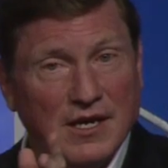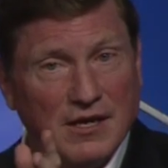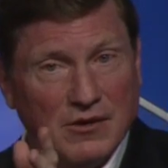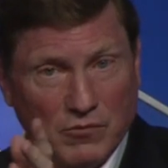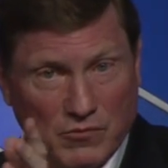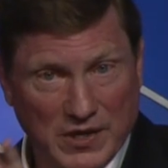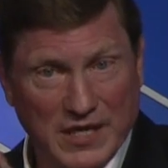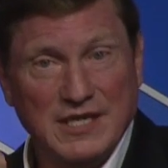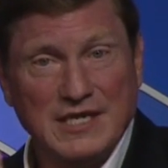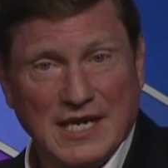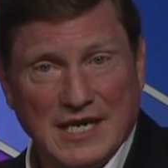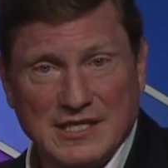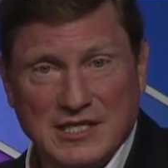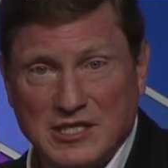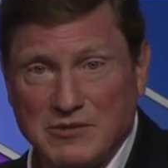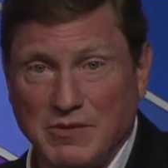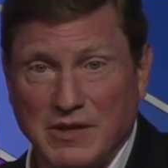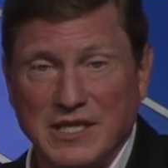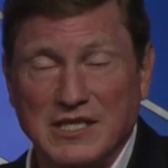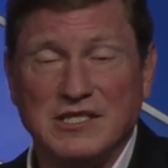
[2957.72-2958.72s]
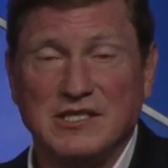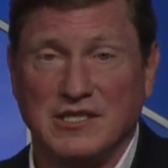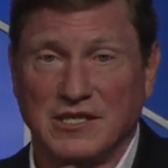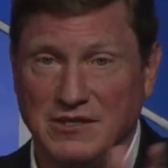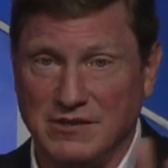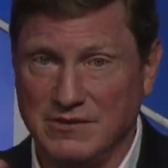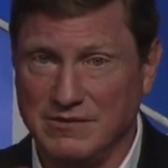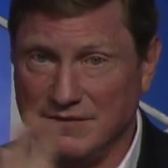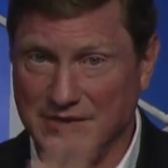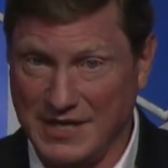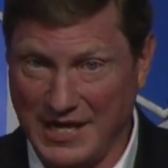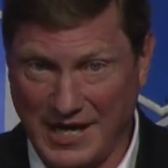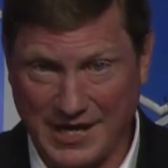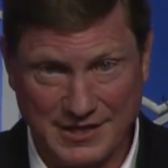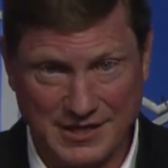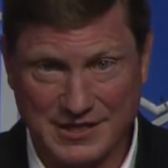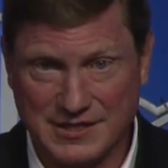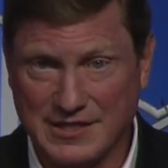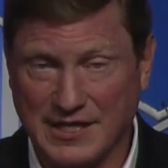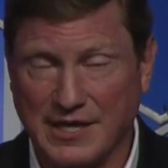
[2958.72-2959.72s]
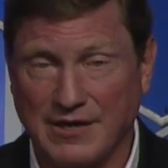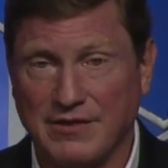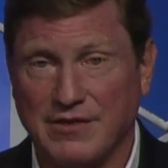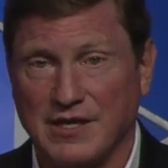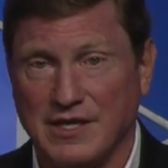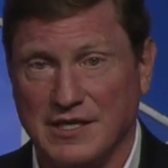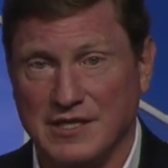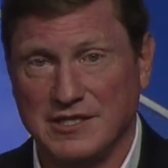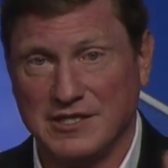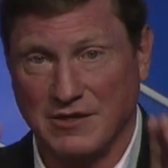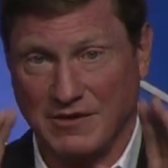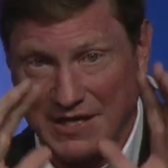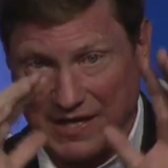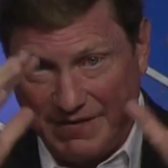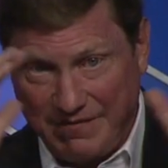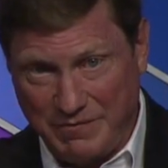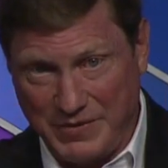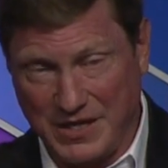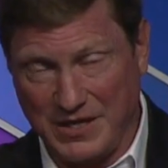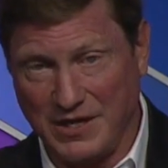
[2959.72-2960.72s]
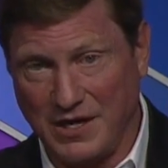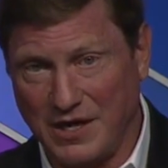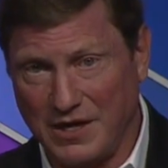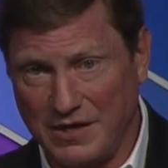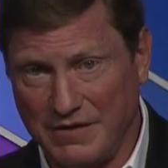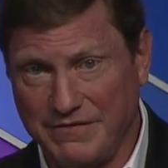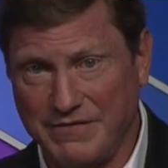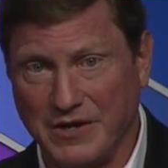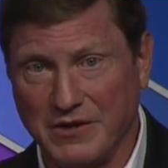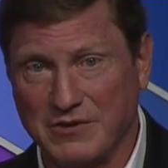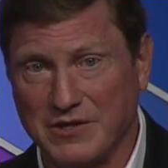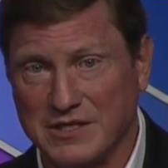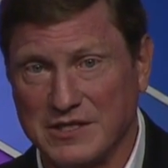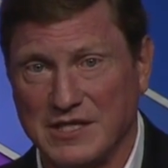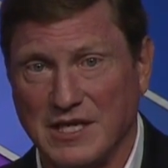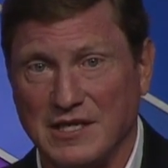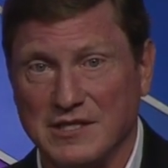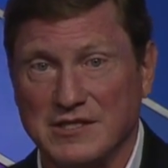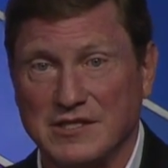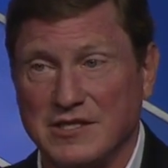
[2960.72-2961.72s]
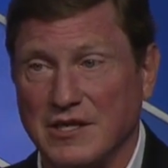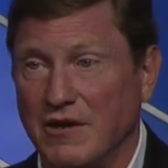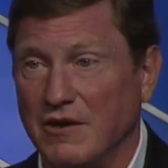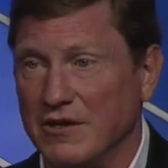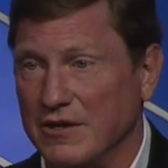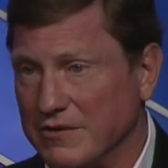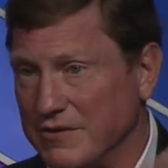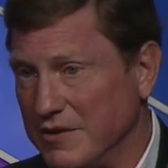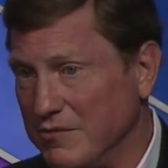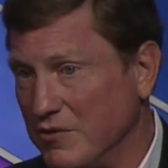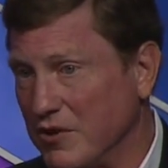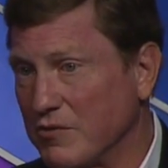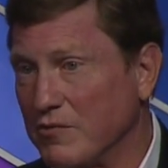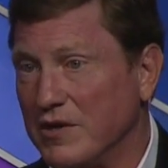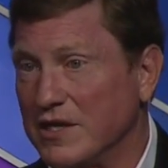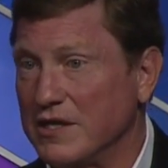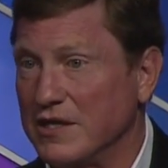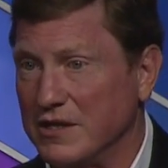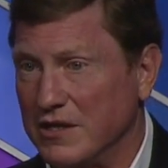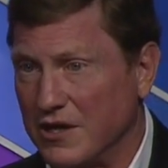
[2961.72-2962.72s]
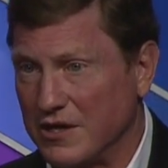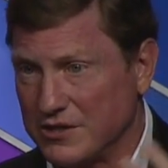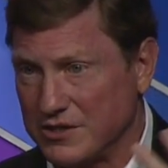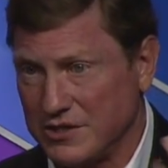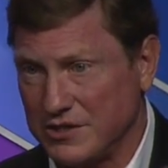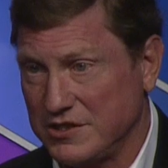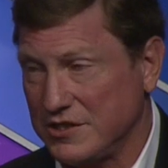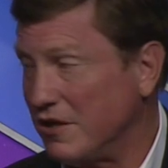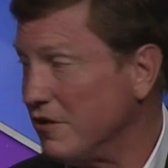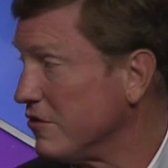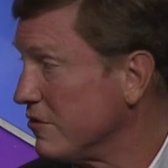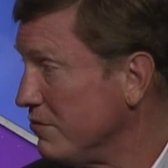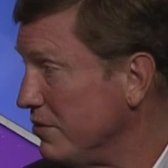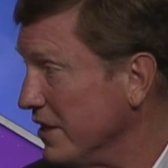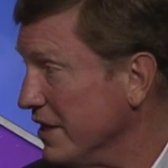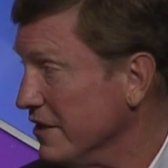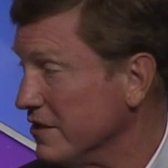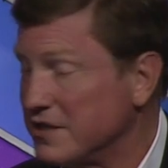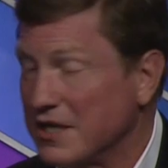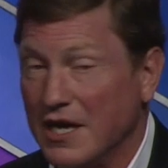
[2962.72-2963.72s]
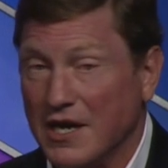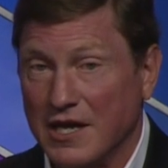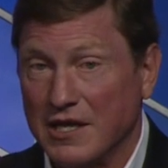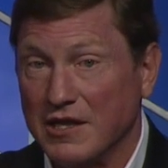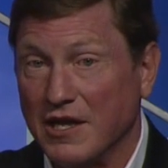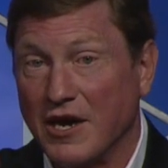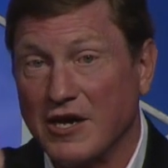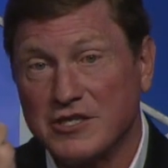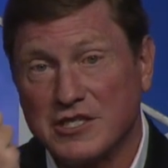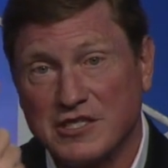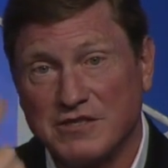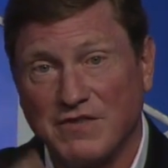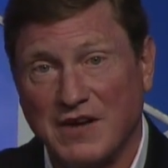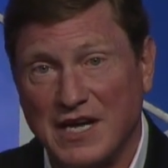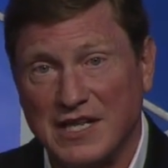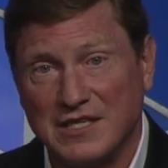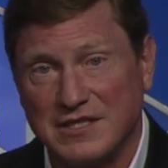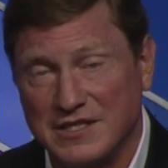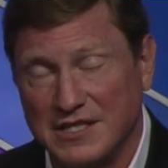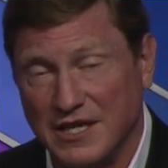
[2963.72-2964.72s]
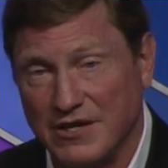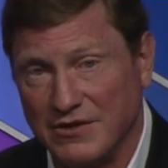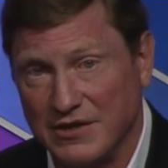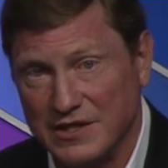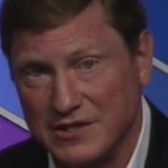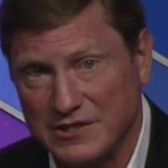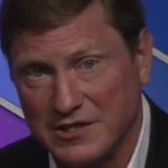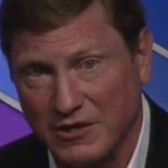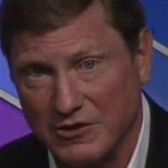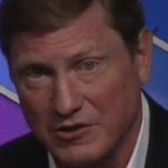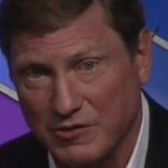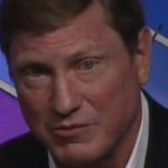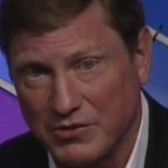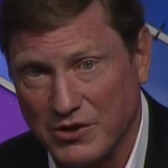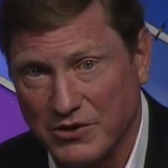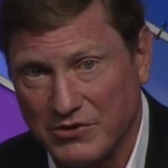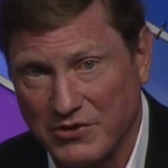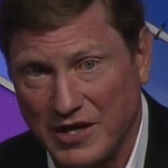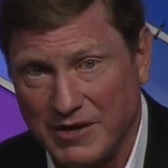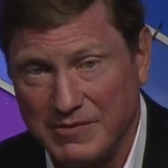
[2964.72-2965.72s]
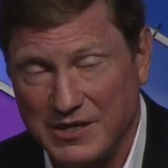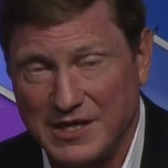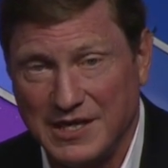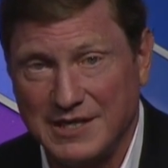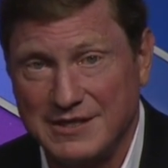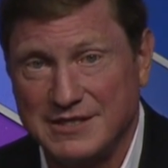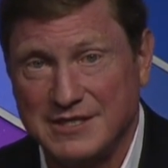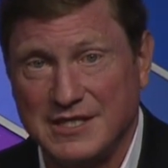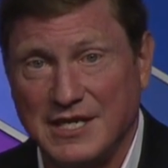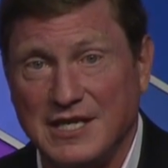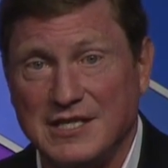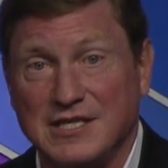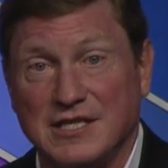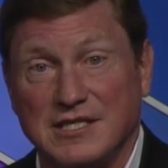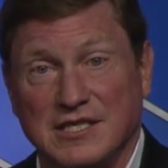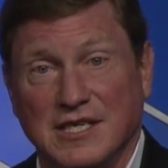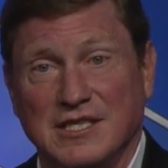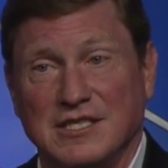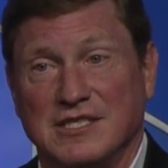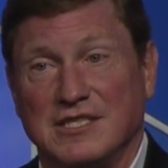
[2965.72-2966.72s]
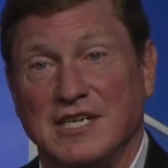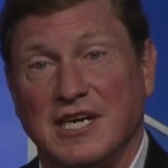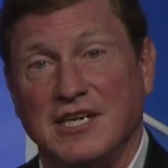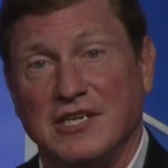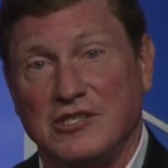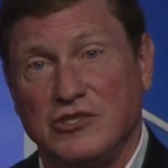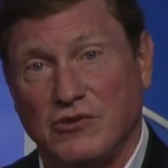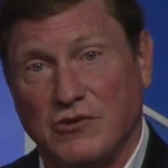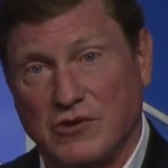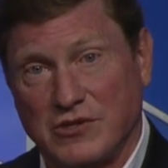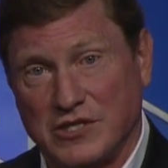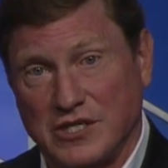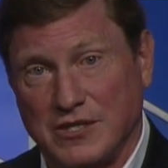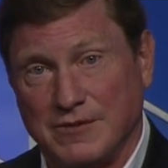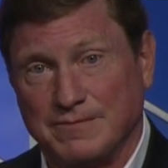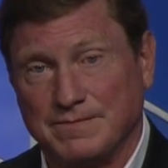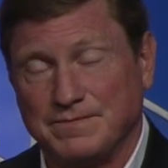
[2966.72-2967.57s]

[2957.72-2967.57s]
Wind has its place too, not in the southeast. So I've been all focused on solar, and we're one of the largest solar players. Largest voluntary solar program in the United States is in the state of Georgia.